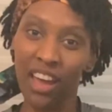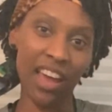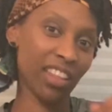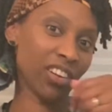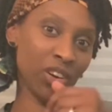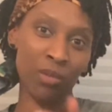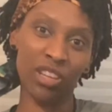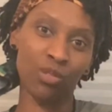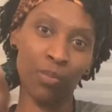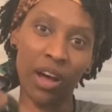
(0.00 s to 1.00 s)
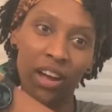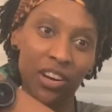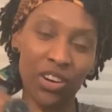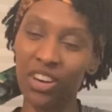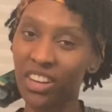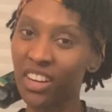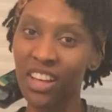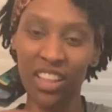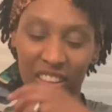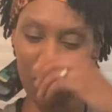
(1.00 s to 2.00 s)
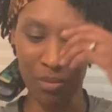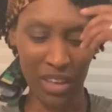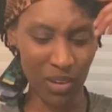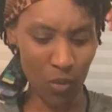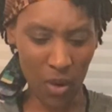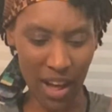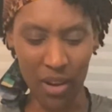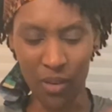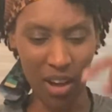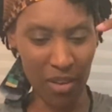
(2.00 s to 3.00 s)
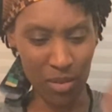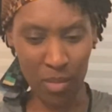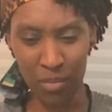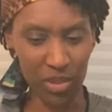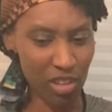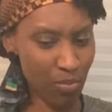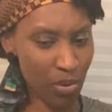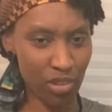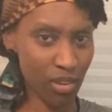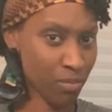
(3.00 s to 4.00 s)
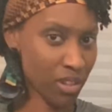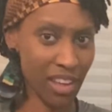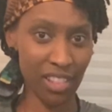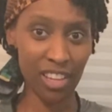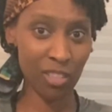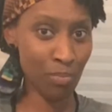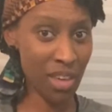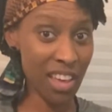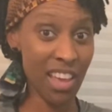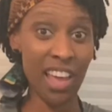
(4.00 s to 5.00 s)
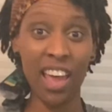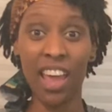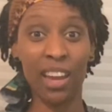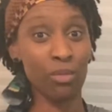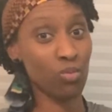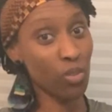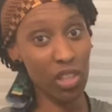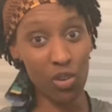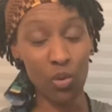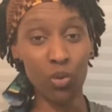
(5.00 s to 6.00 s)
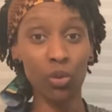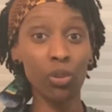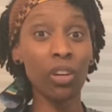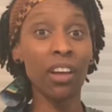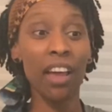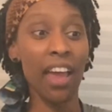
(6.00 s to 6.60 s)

And they're gonna be inspired, and they're gonna be like, wow, I remember this person playing this beat, and it was really cool,